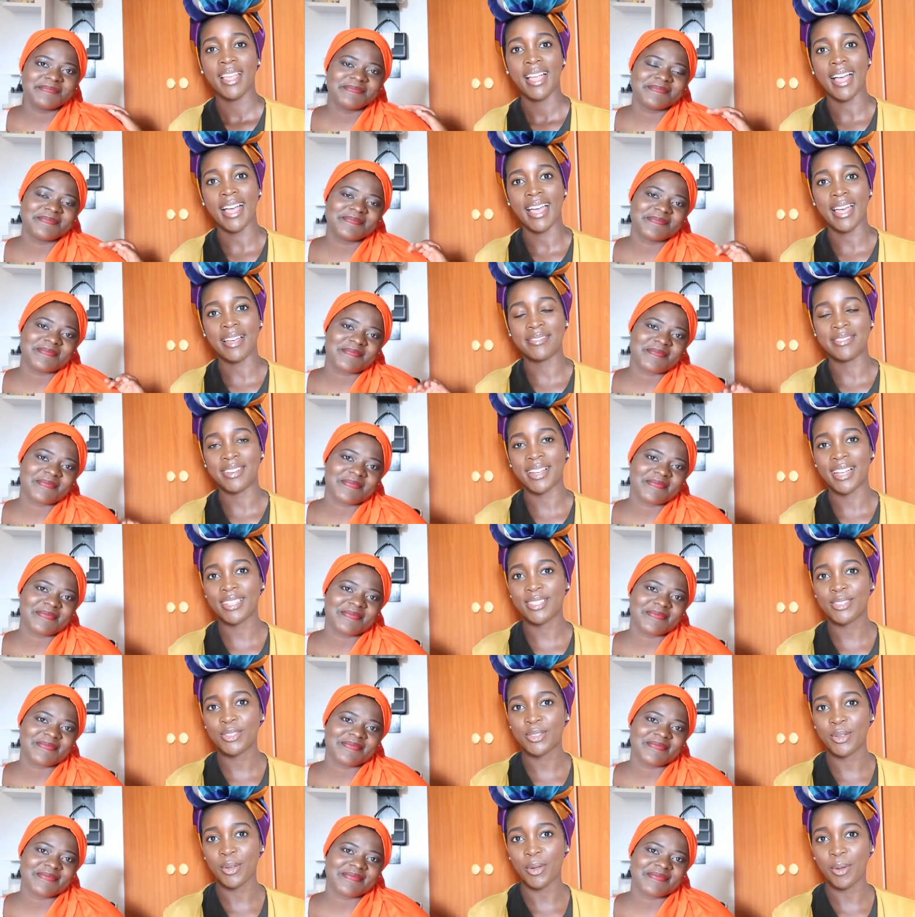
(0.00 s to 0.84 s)
Speaker 1: I have
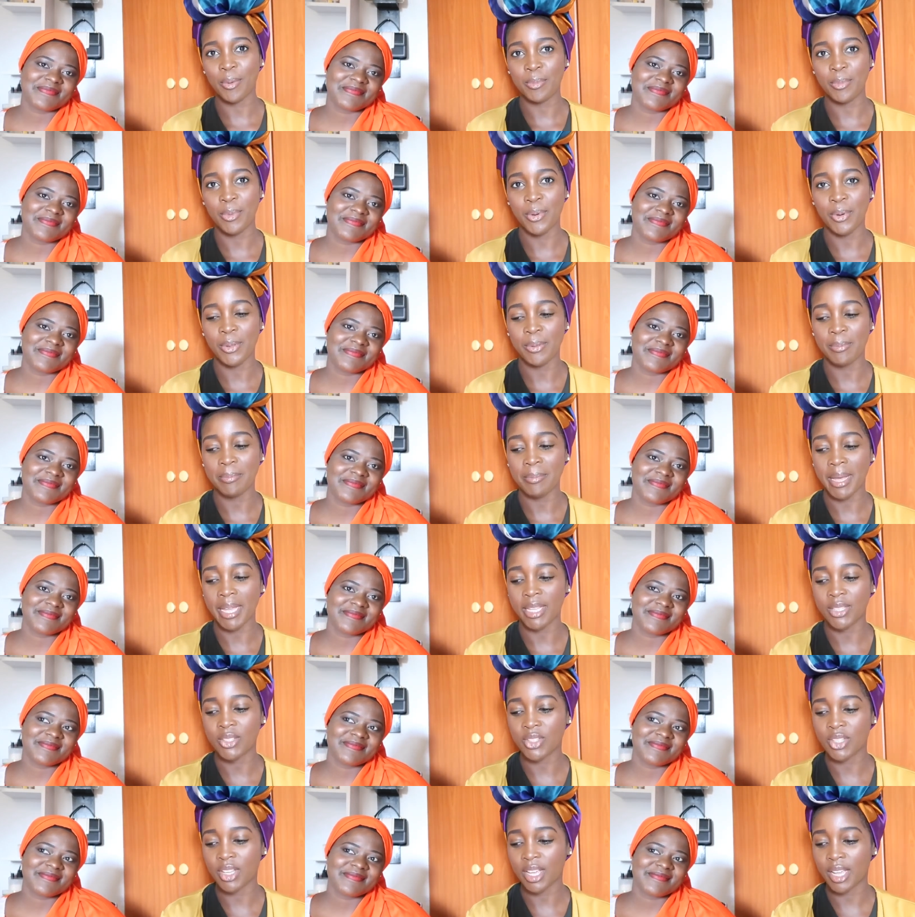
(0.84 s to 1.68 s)
had Tom on
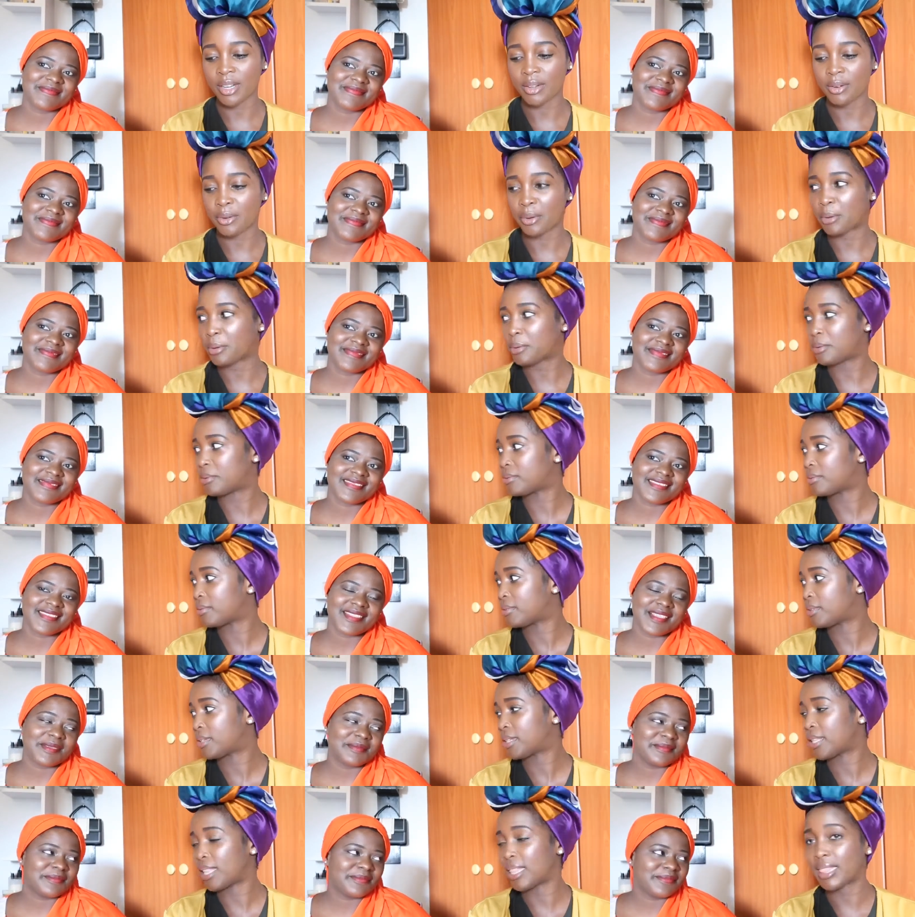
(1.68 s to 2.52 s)
my channel
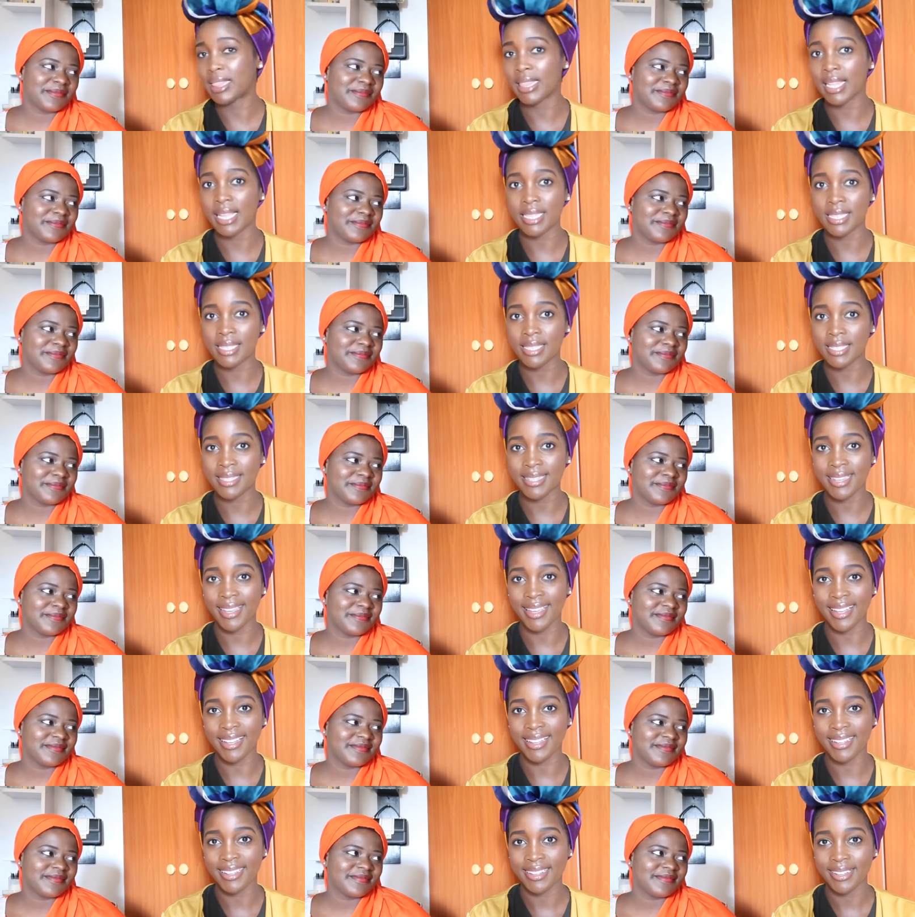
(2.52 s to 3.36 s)
last
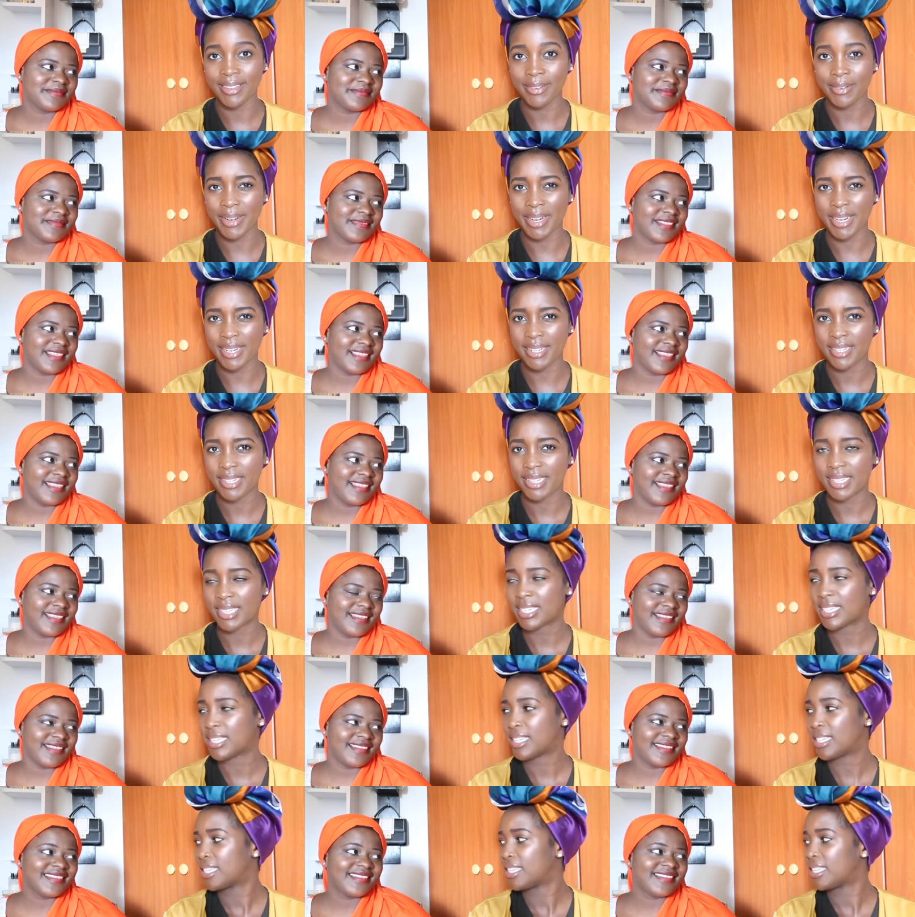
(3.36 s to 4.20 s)
year, right?
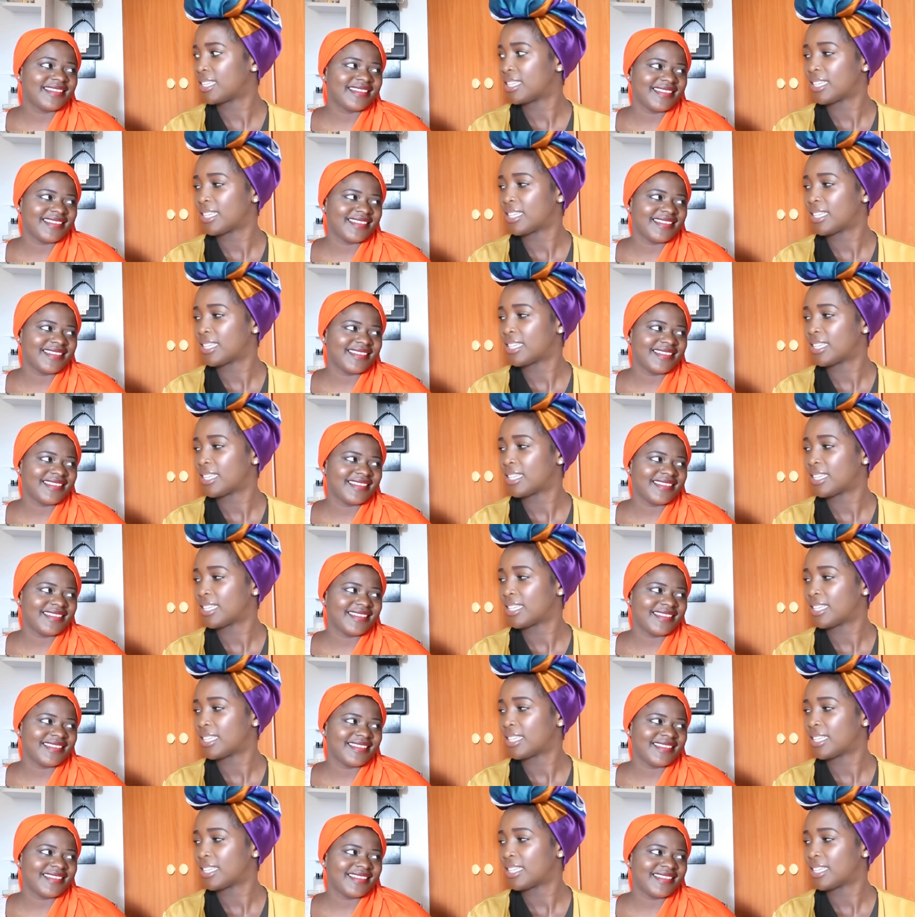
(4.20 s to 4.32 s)
Yeah.